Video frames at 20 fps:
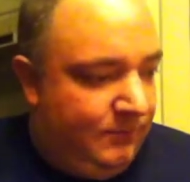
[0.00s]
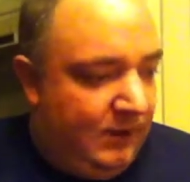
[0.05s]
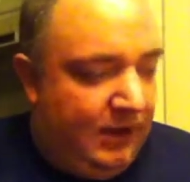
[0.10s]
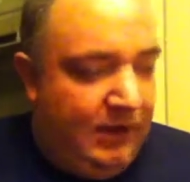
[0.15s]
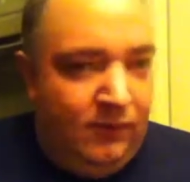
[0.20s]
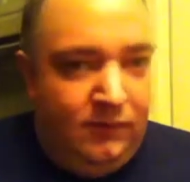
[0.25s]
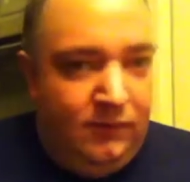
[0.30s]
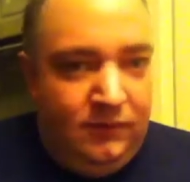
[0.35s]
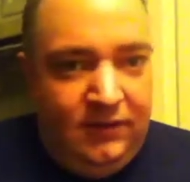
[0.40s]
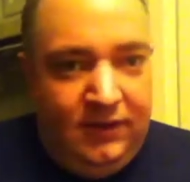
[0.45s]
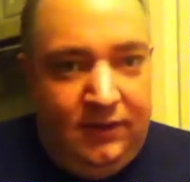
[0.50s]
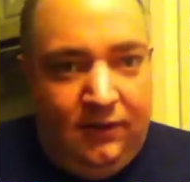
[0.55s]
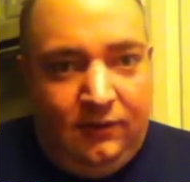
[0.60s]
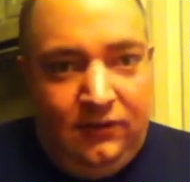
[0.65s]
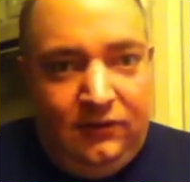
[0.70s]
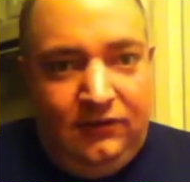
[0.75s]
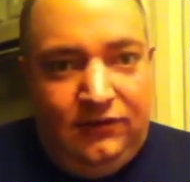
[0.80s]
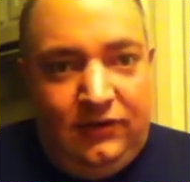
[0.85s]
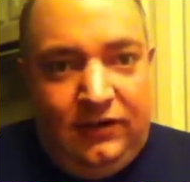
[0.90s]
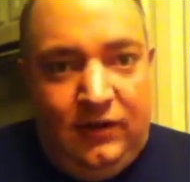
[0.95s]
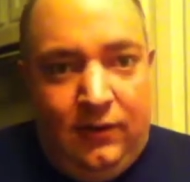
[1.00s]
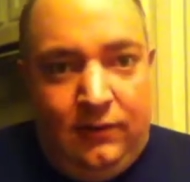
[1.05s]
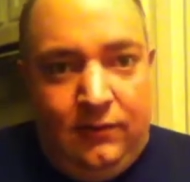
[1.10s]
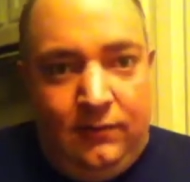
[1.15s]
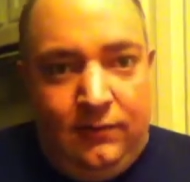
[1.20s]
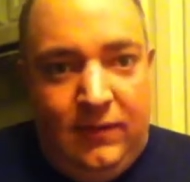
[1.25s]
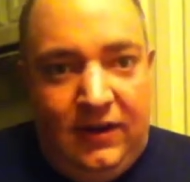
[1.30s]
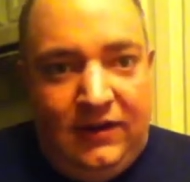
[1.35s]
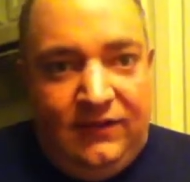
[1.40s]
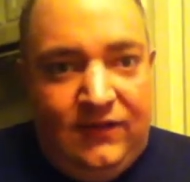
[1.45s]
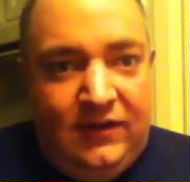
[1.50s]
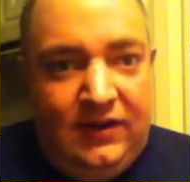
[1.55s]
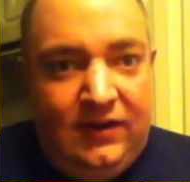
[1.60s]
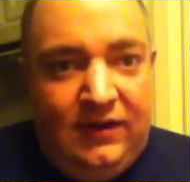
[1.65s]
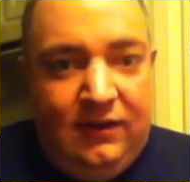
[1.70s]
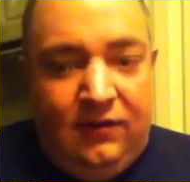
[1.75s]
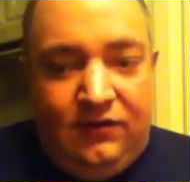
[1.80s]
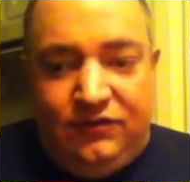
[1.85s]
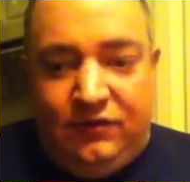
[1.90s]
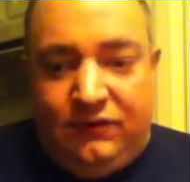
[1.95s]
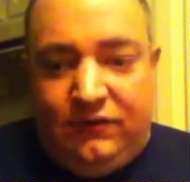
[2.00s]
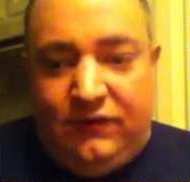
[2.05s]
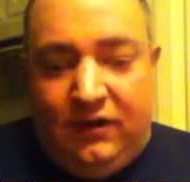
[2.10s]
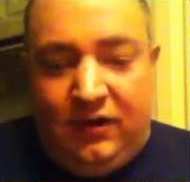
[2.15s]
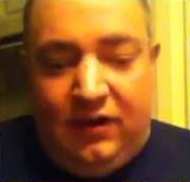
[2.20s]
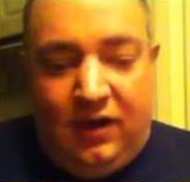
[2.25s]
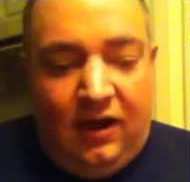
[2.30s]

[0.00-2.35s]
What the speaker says: I don't usually don't make videos of the